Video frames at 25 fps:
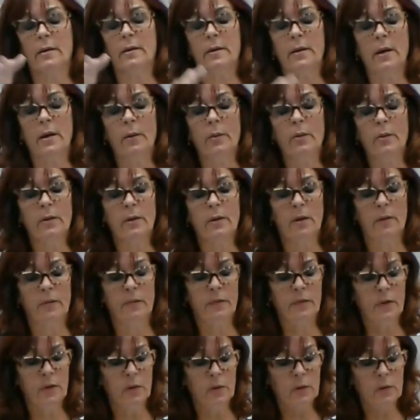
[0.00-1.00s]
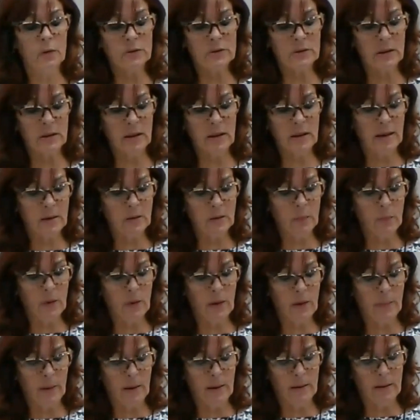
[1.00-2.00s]
And there were a few select
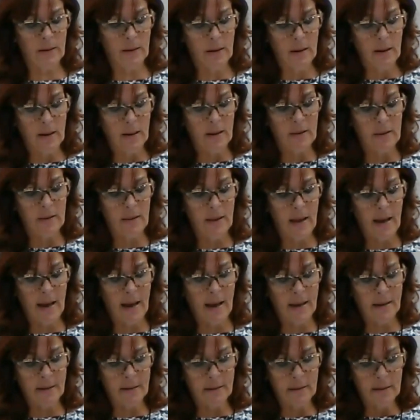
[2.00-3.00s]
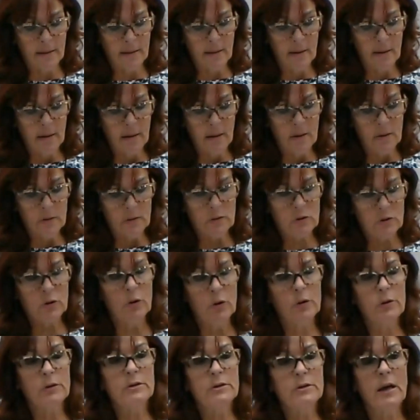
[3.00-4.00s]
women that
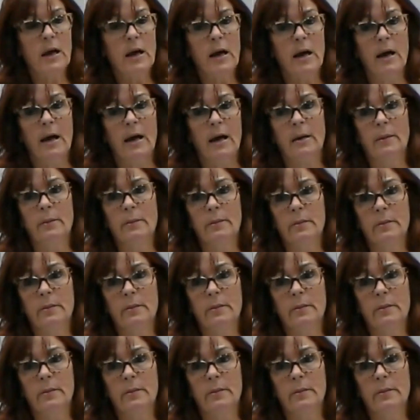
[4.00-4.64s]
took time